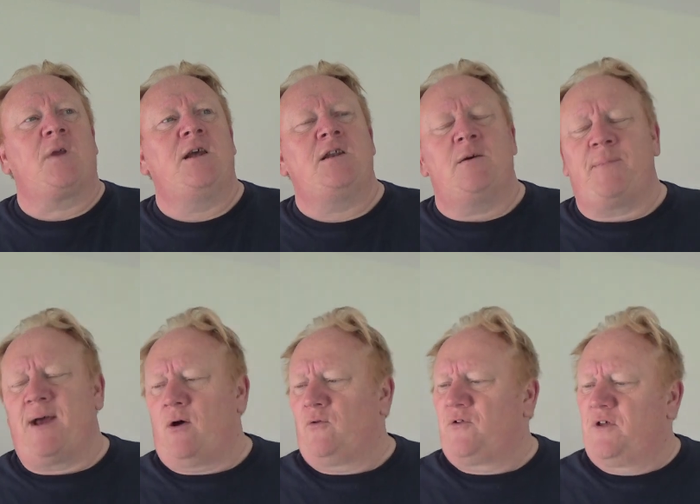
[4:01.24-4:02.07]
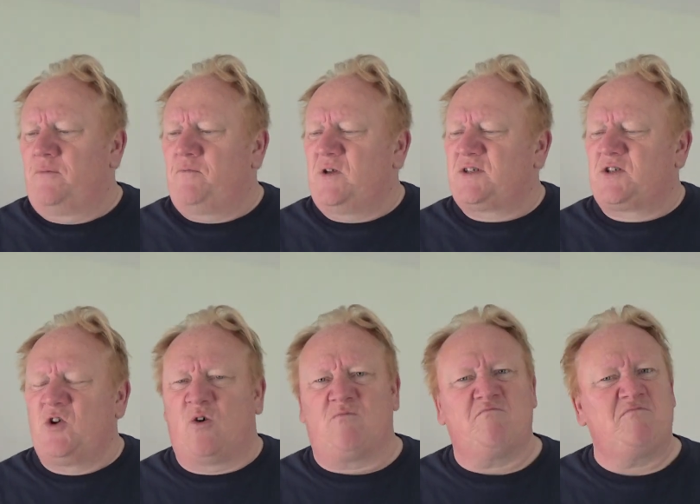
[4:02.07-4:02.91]
in your mouth. It's
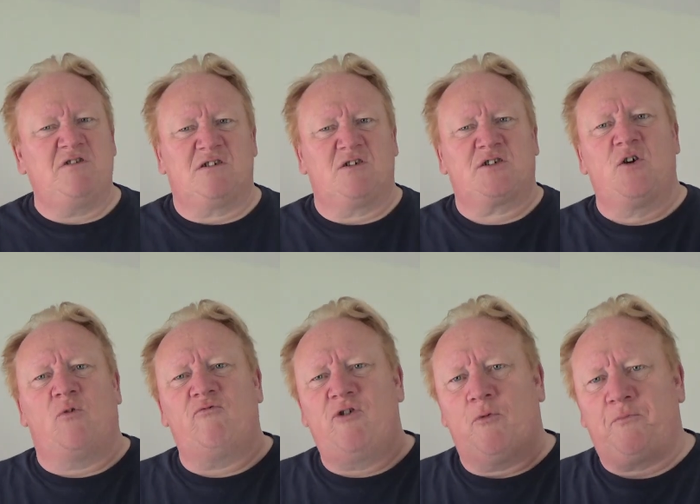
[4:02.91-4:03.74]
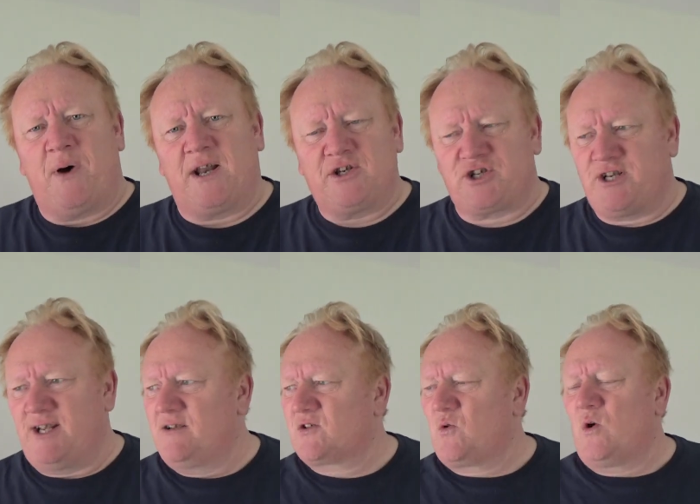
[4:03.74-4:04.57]
not, you know, it's not real punchy.
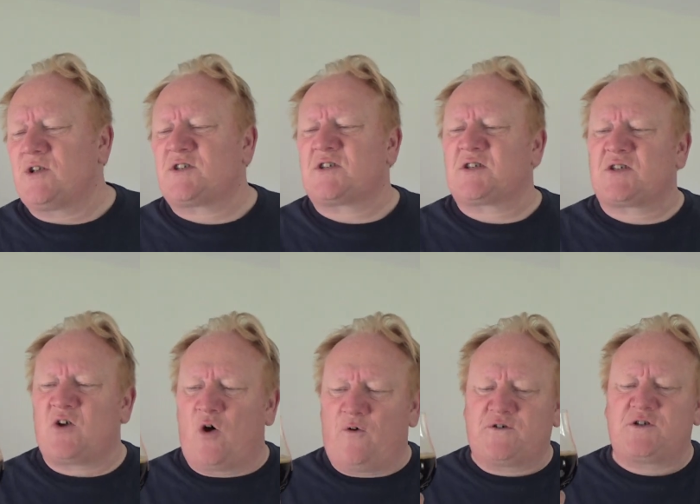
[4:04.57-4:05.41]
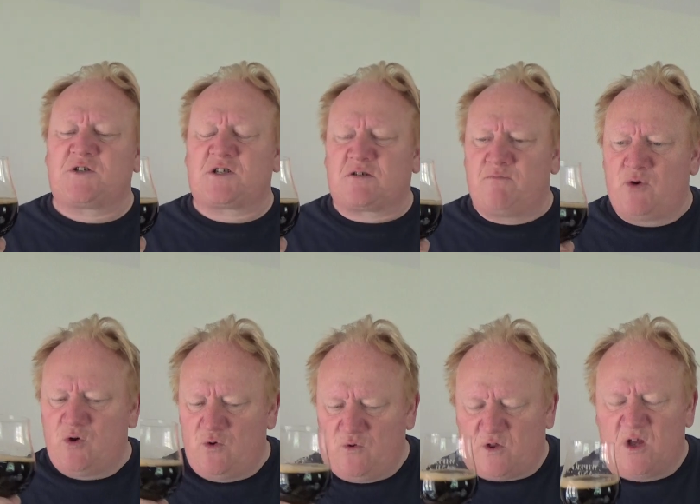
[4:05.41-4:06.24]
It's quite soft and
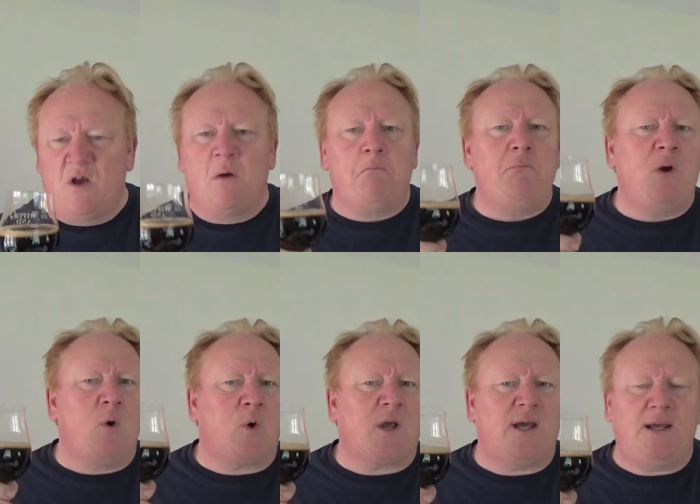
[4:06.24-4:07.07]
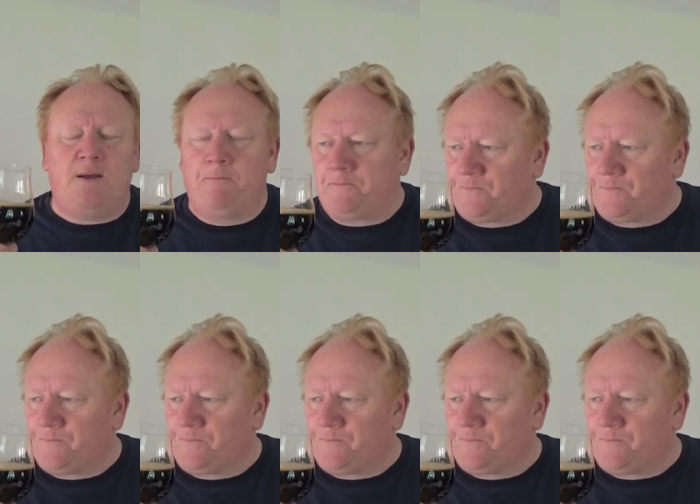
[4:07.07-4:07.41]
smooth, milky.